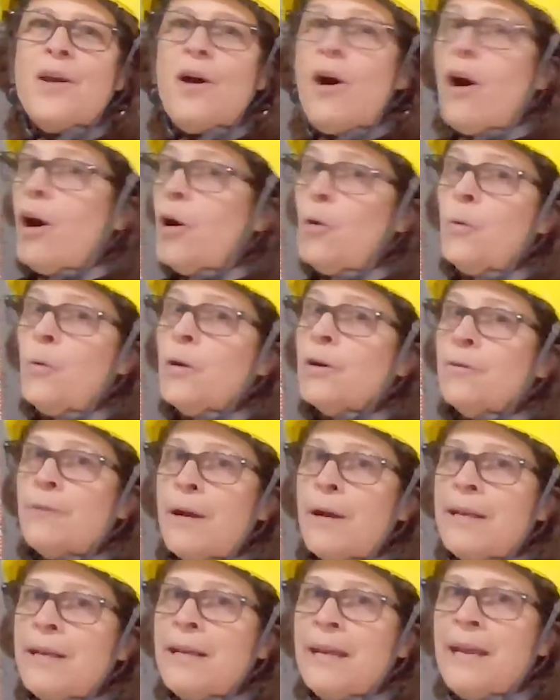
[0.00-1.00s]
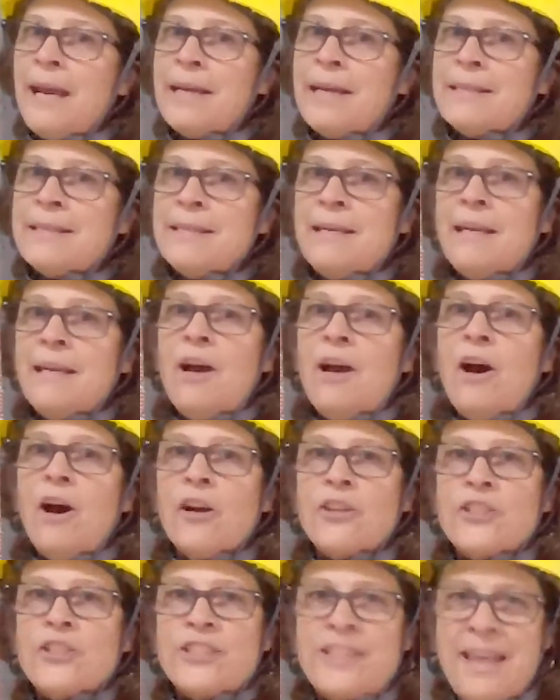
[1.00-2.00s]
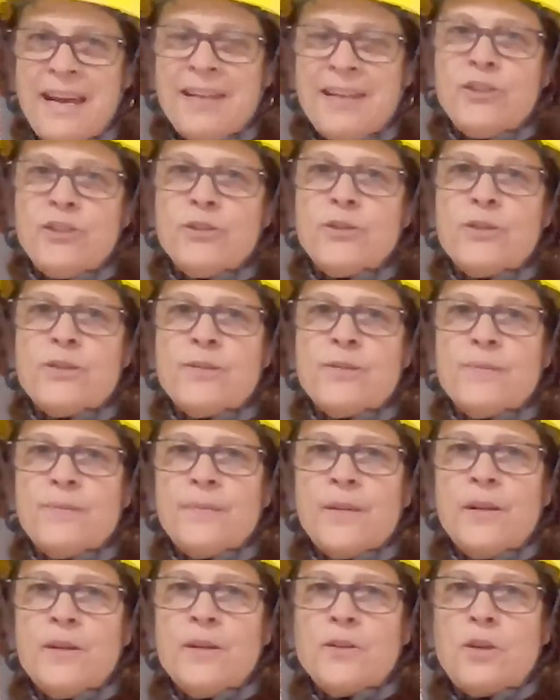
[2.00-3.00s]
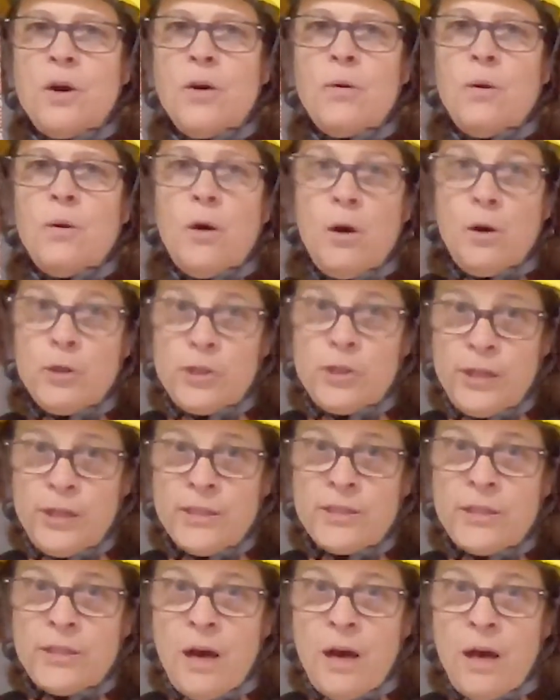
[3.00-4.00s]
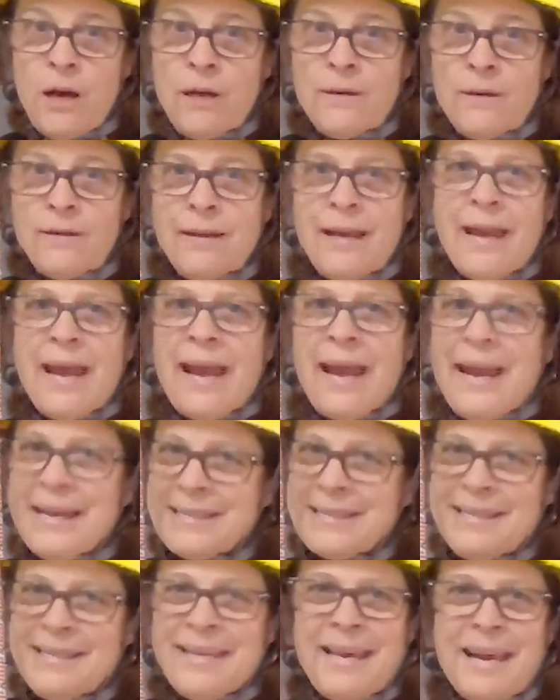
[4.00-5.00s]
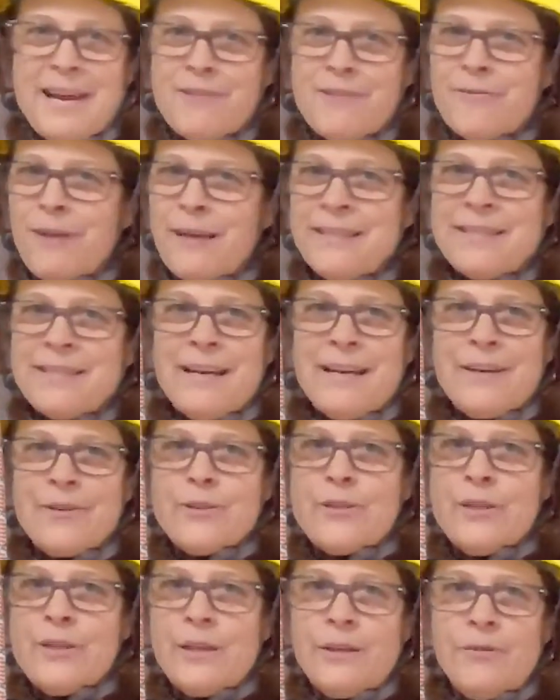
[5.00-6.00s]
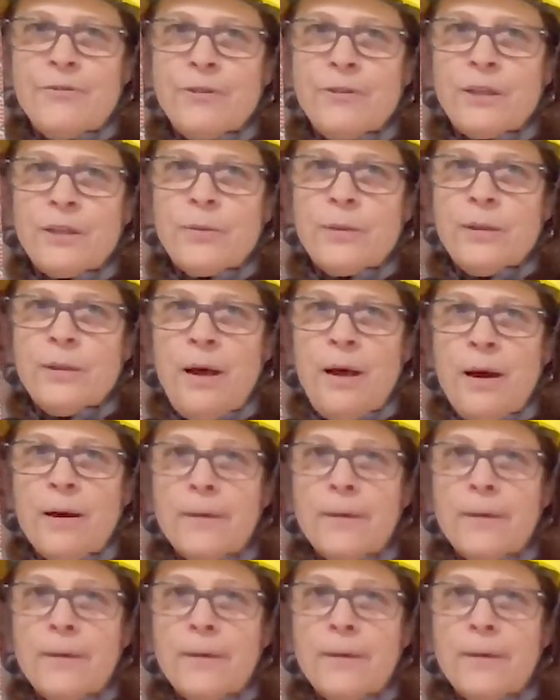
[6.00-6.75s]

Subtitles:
All we're writing in ANSI are standards. So OSHA is law. ANSI can't write standards that conflict with law.